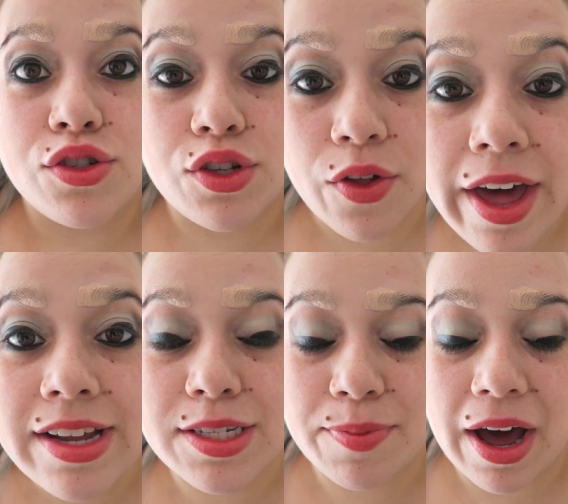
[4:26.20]
So
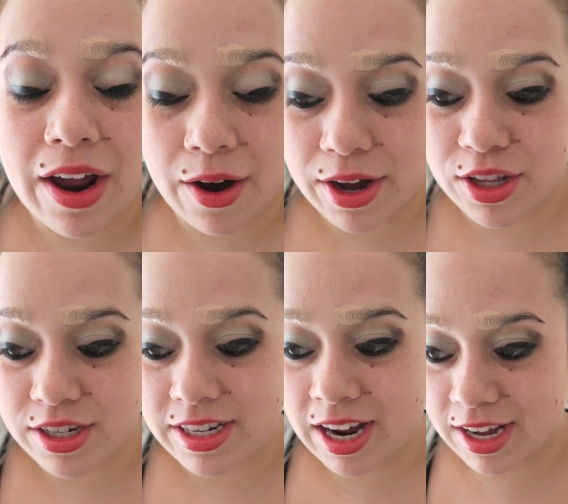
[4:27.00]
that is about how I
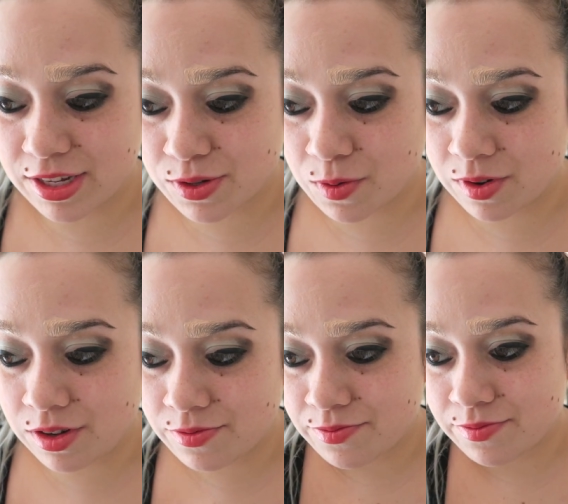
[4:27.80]
looked in high
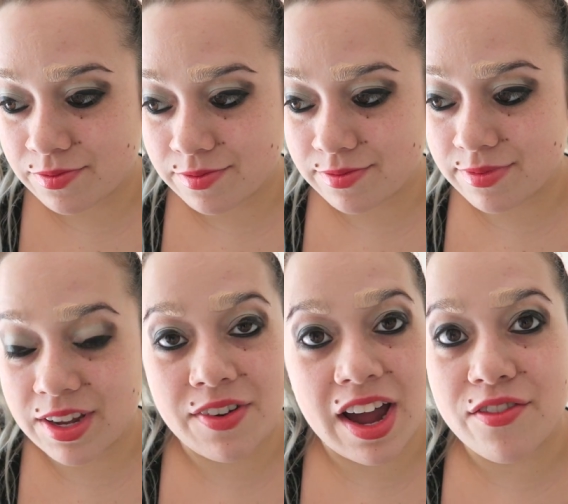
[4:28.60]
school.
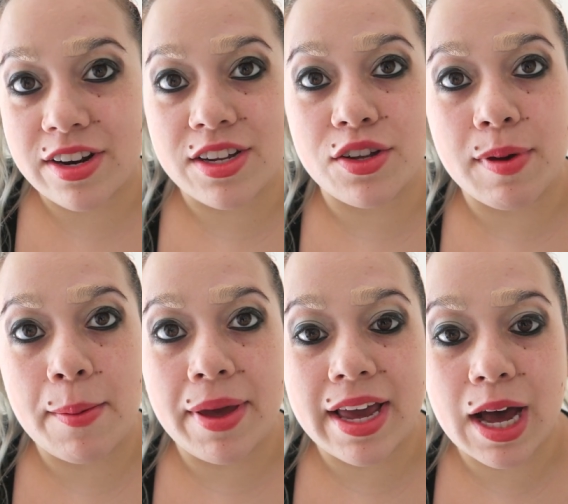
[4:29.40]
If I ever did do
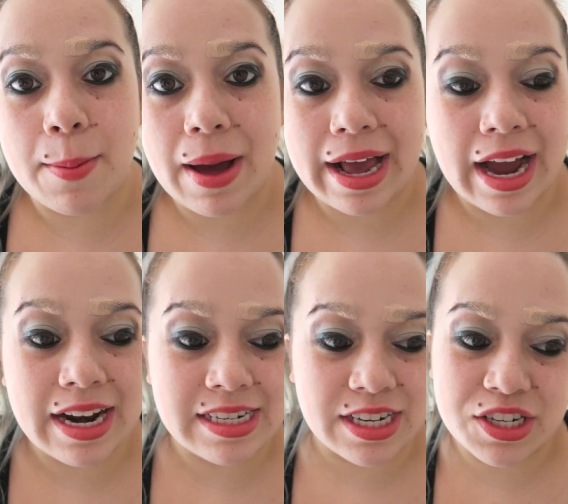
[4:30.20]
my makeup, I
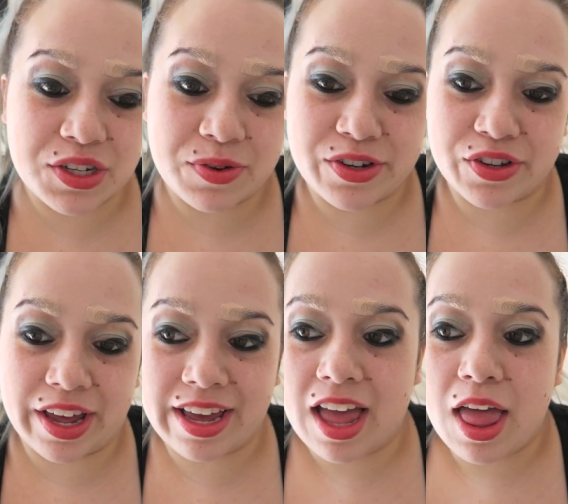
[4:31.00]
kind of didn't do it till
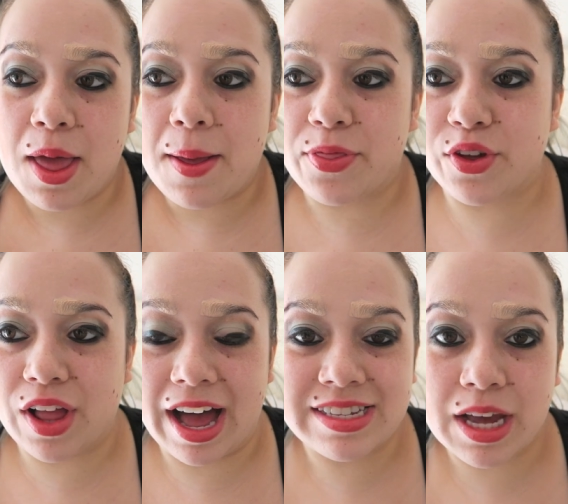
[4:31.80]
like the
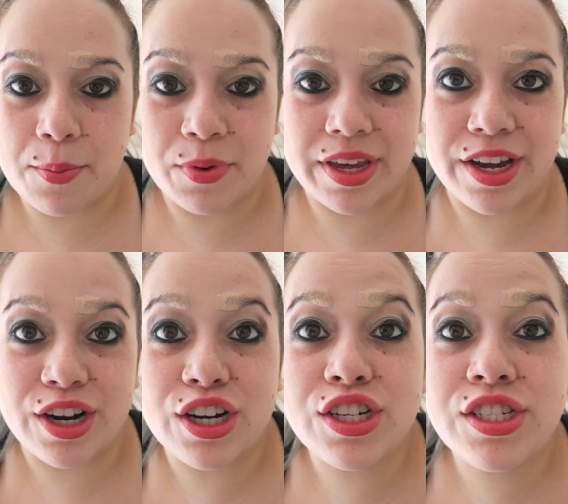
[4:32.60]
last couple
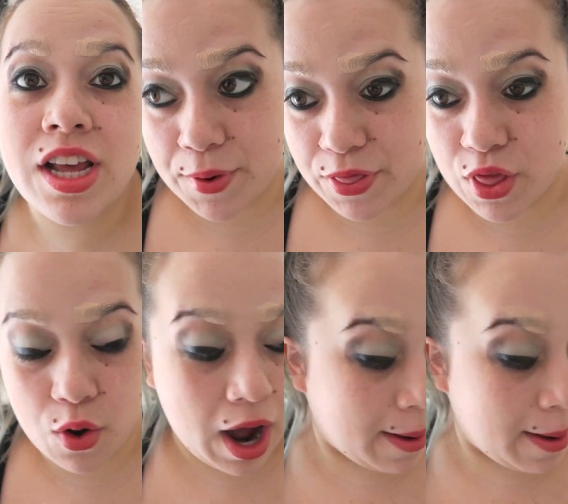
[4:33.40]
years with no